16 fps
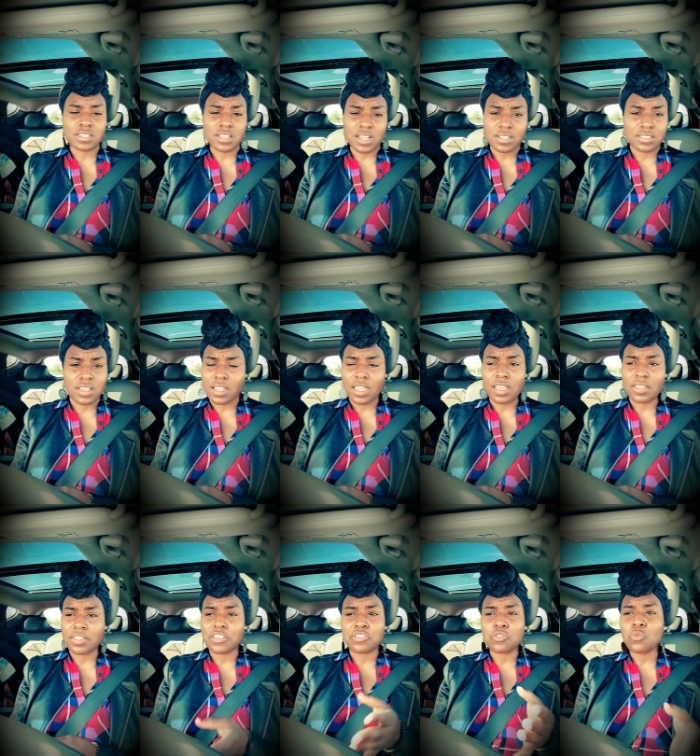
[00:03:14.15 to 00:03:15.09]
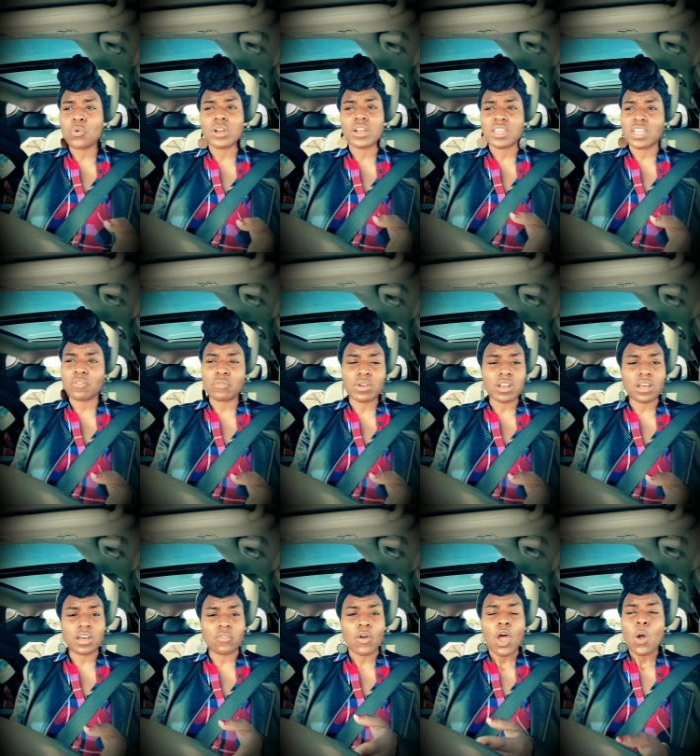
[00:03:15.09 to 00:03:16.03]
next decade that you want to get rid
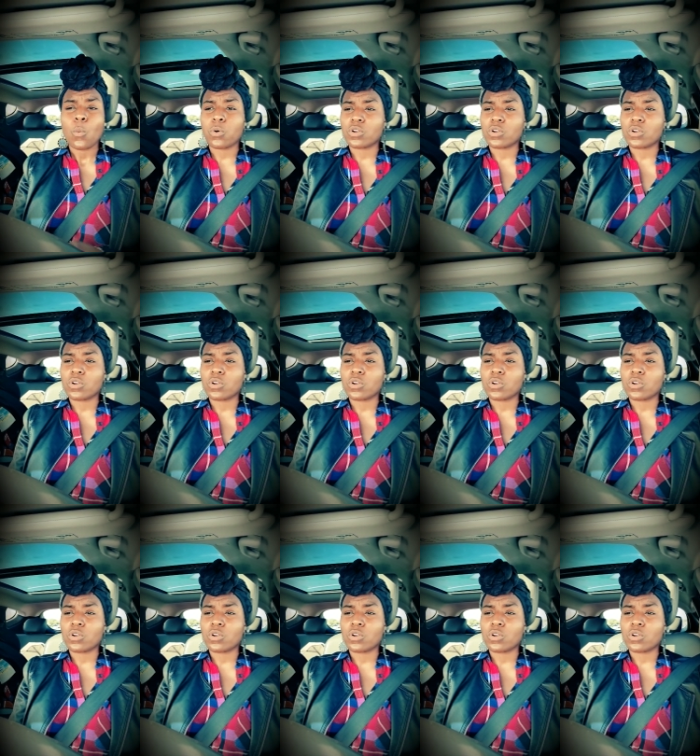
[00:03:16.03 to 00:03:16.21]
of?